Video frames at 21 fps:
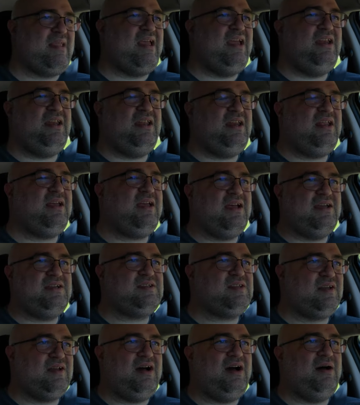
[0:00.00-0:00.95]
In any
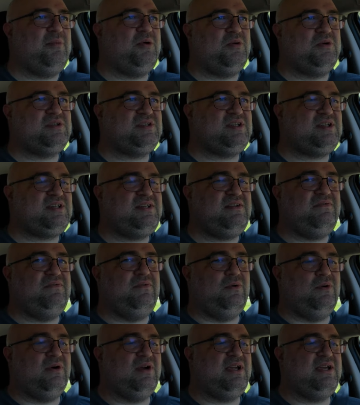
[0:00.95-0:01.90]
case, the Commodore
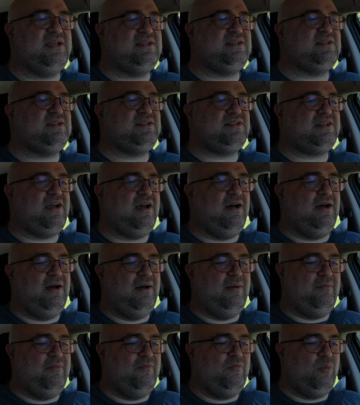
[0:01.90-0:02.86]
64 is
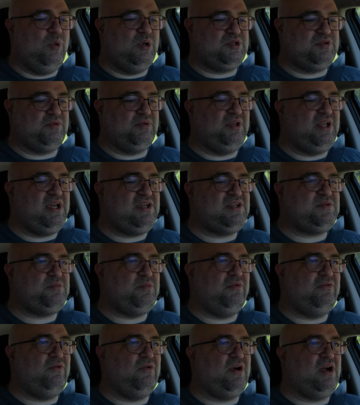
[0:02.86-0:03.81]
um, was released
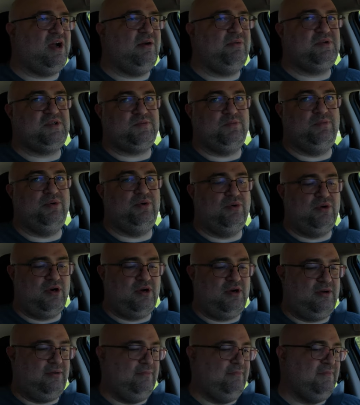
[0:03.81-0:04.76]
before I was
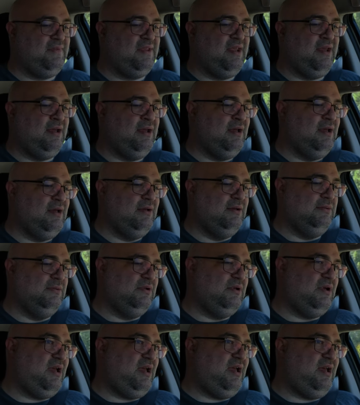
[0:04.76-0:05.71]
born.
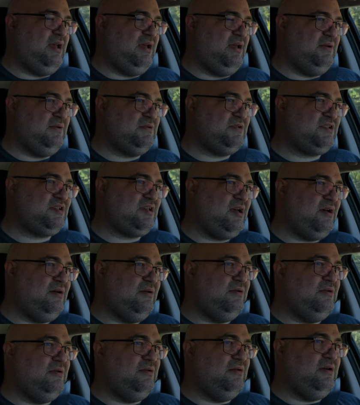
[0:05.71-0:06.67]
And
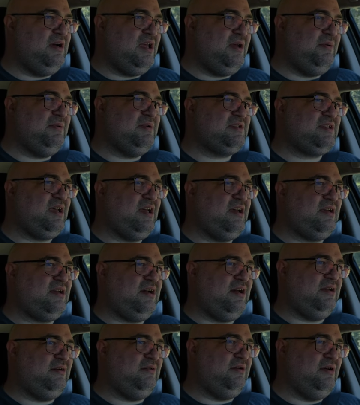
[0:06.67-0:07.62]
so it was
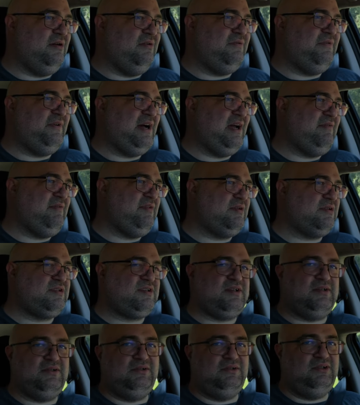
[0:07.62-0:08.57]
like, I don't know, five
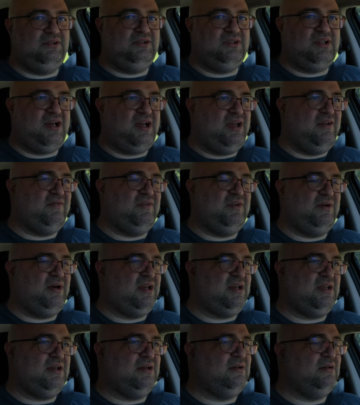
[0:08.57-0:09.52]
years old. I have no
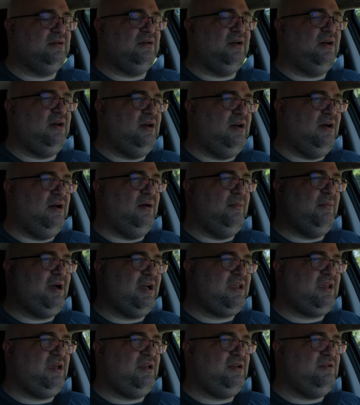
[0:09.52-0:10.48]
idea. Um,
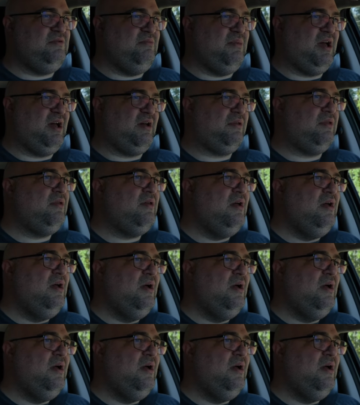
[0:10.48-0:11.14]
I can't do math.